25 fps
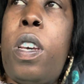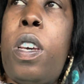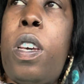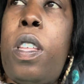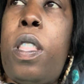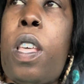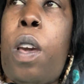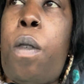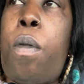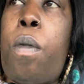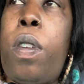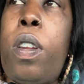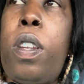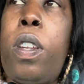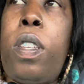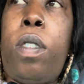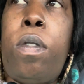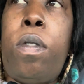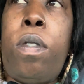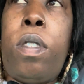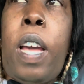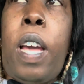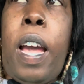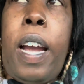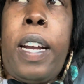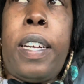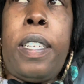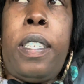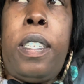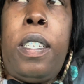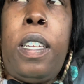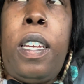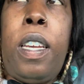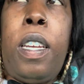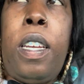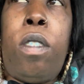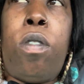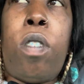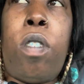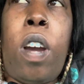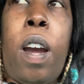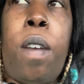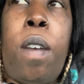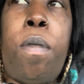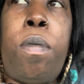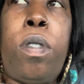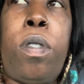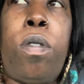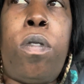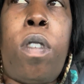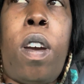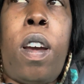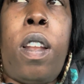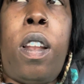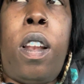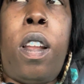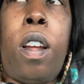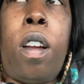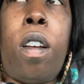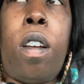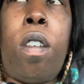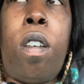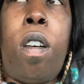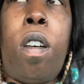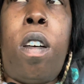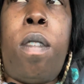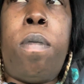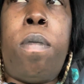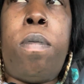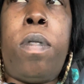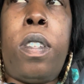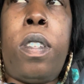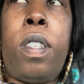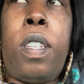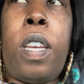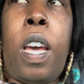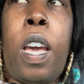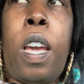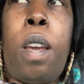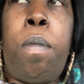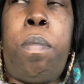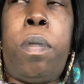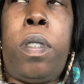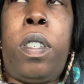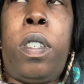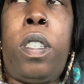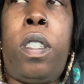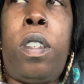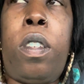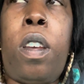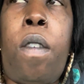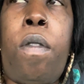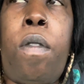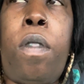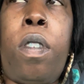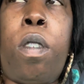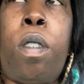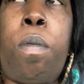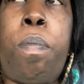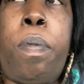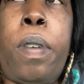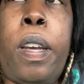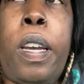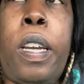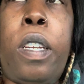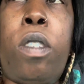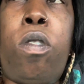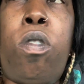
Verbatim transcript: they wanted to, actually, he tried, was trying to let her go home today, but she still have a little pain.